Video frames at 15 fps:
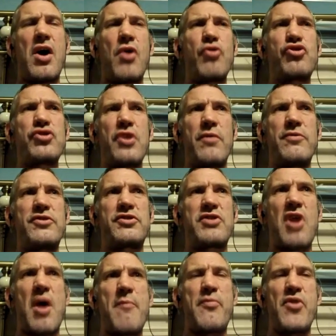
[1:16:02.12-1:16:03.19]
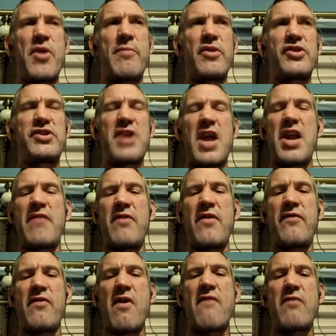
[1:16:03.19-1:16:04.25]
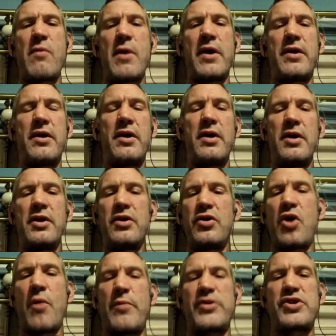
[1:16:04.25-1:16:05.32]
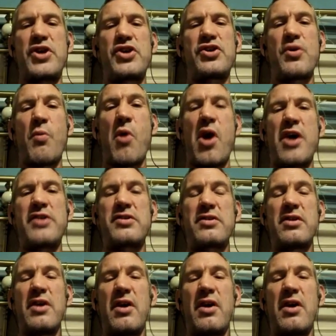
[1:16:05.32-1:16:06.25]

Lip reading: whole shot was like pretty much the end of it for everyone, competition-wise.